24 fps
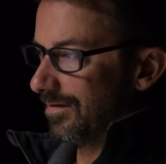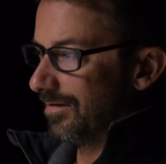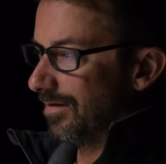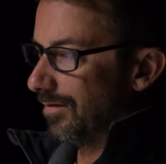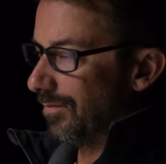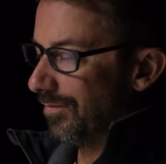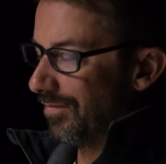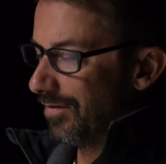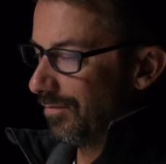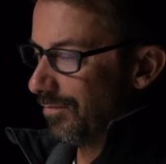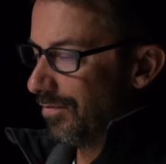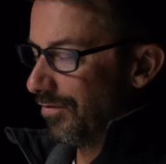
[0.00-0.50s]
to
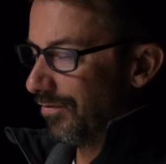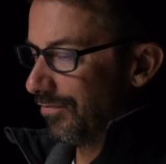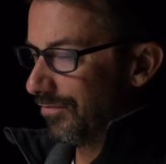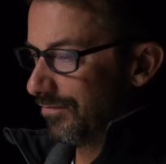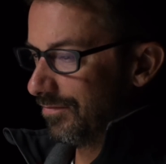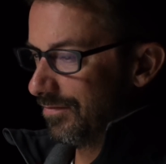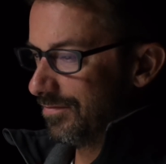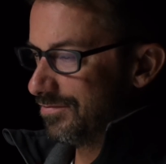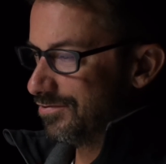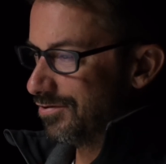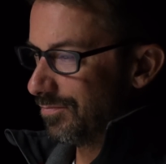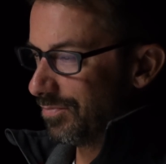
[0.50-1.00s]
them, and they're
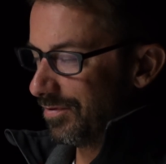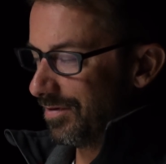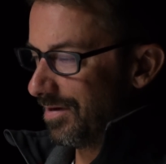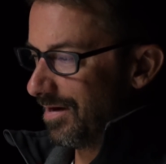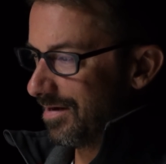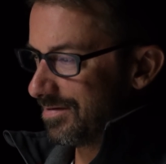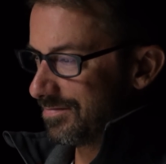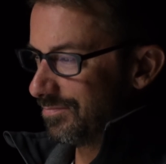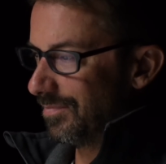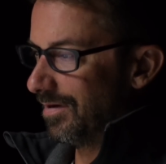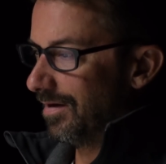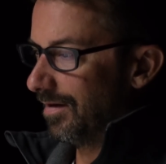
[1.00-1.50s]
both super
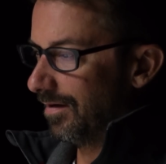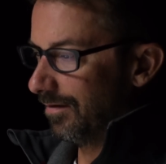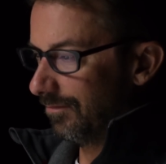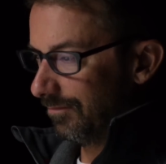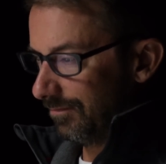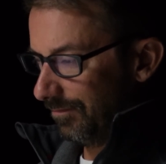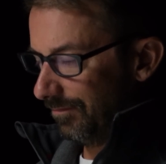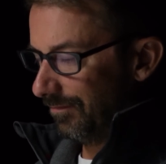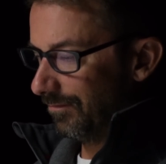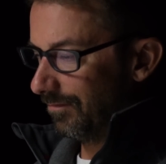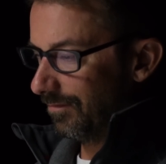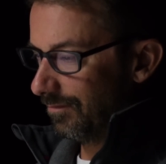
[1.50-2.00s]
nice men. And
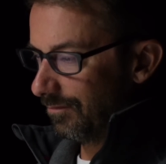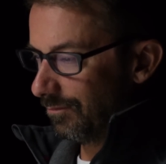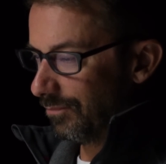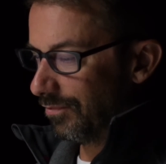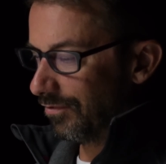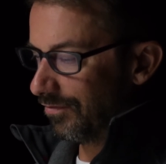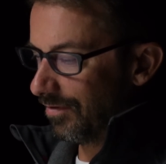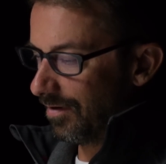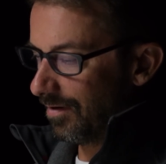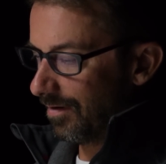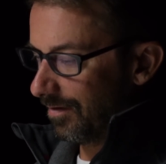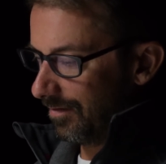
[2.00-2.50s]

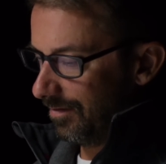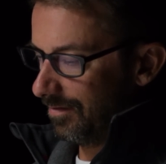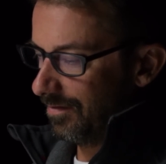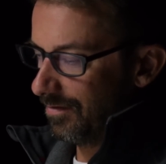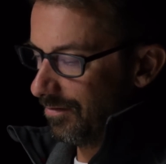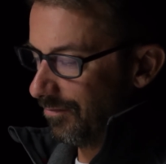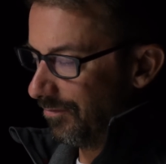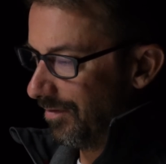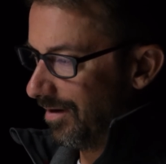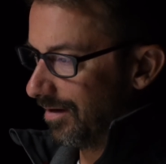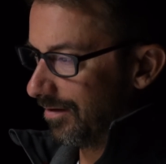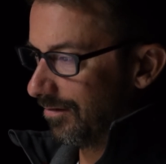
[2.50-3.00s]
bulldog, you
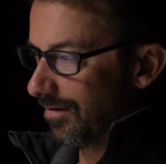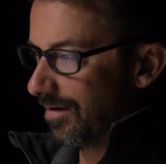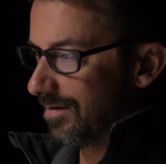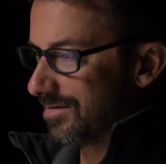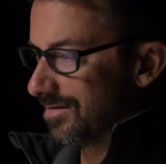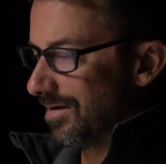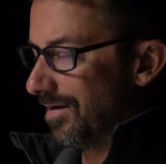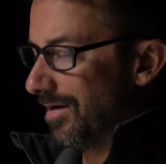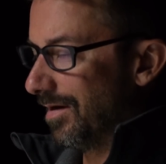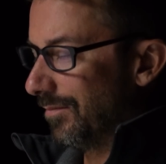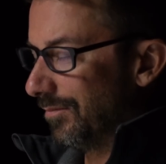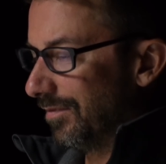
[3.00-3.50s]
know, had a great
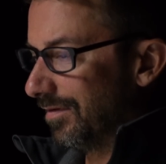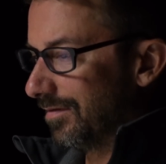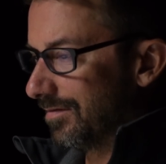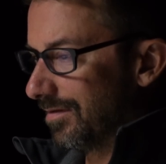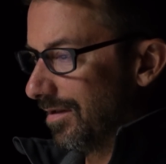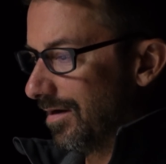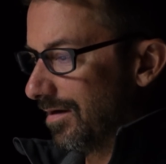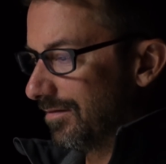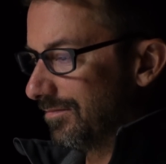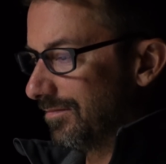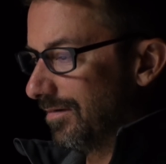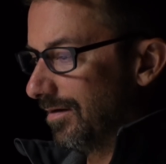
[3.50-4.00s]
time, and it was a
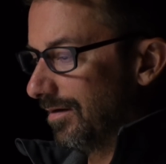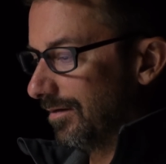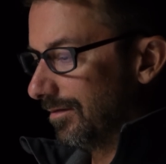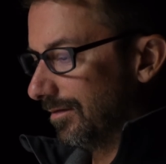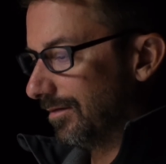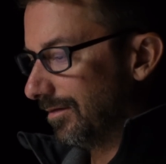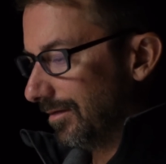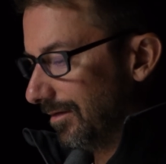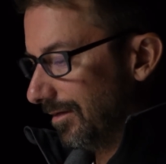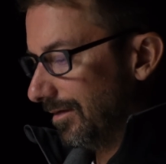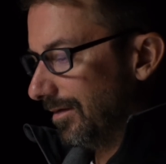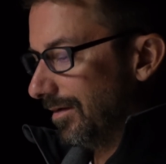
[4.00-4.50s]
lot of fun.
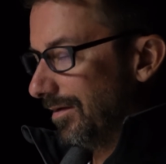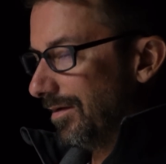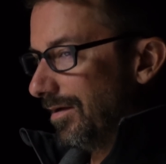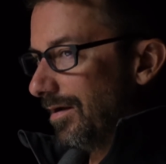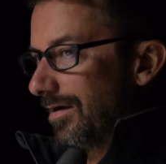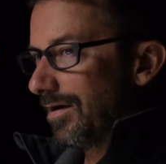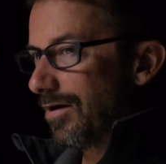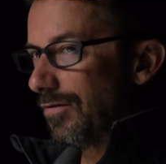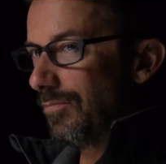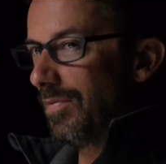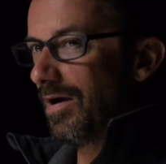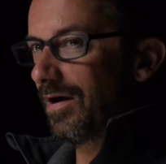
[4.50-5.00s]

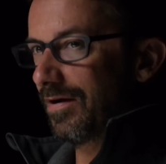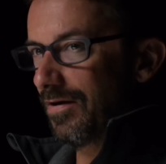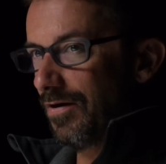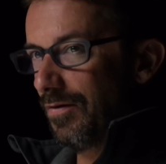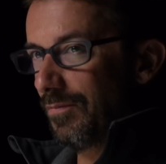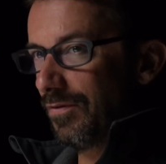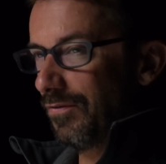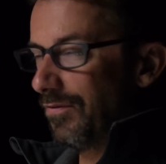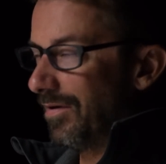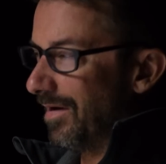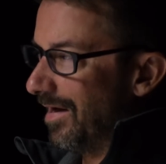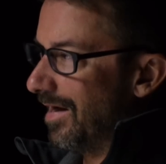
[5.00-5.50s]
Go back
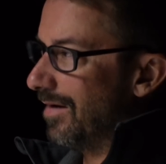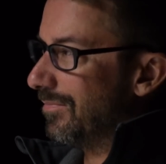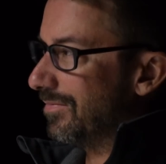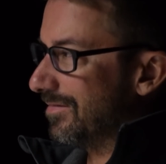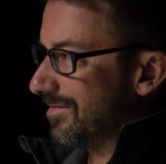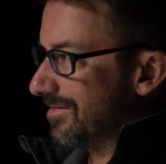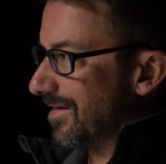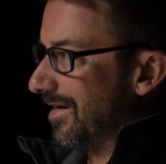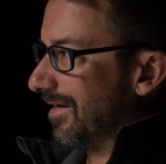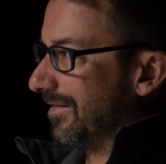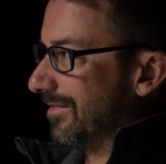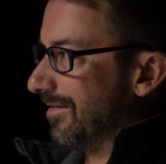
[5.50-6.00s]
home, and what
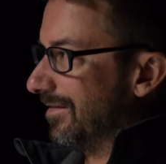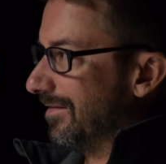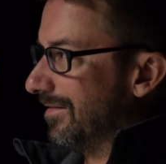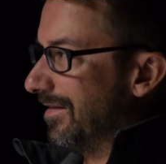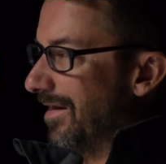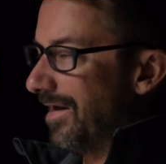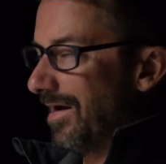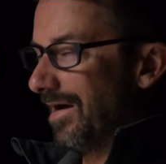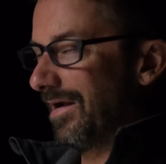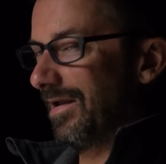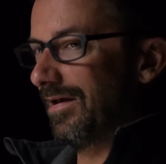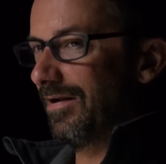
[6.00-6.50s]
happens? Like the
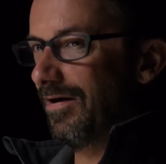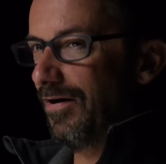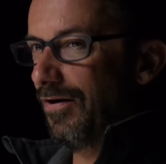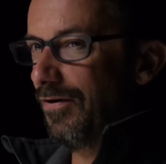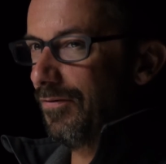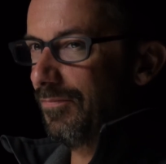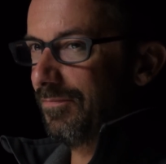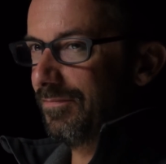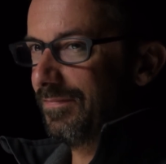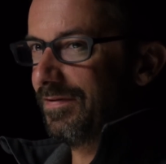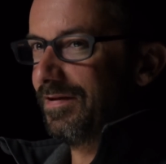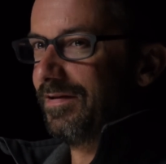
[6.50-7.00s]
day I get
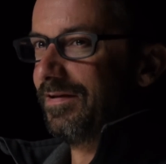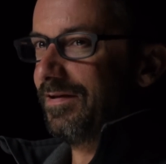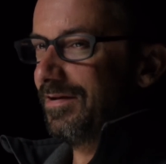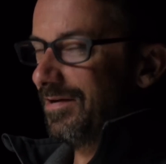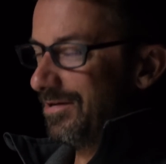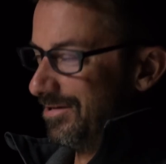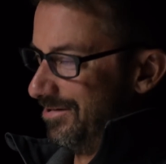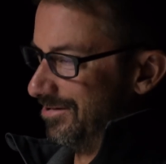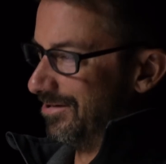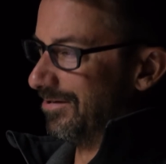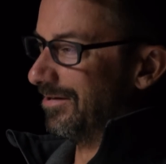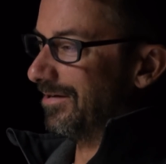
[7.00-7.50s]
home,
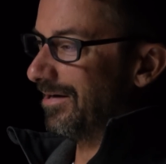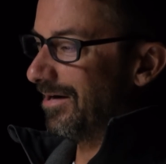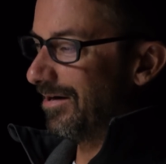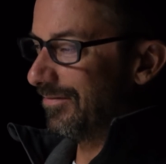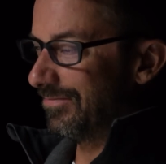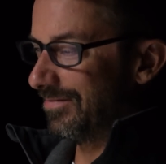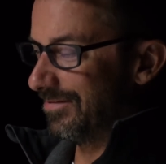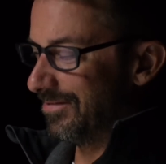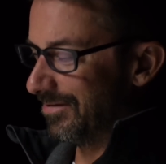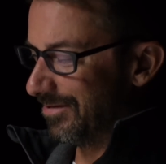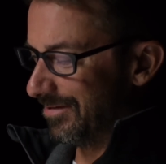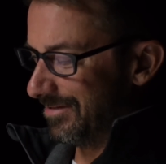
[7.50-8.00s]
sure
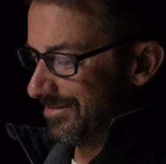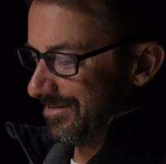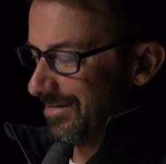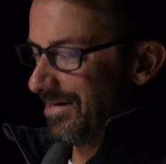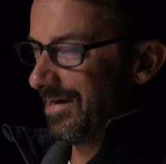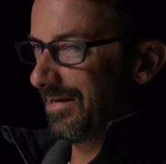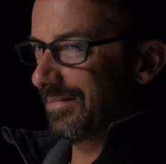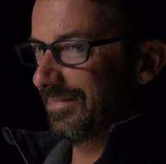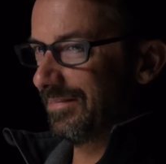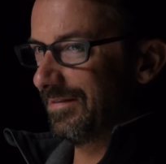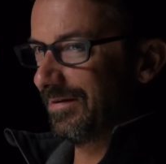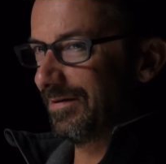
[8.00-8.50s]
enough, there's
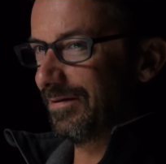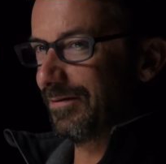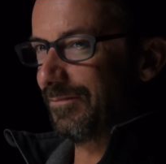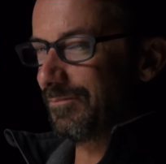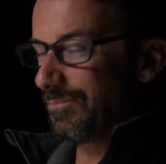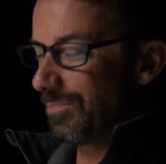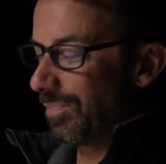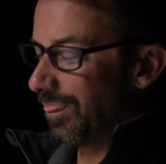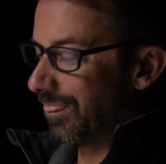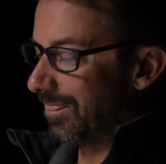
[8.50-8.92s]
like the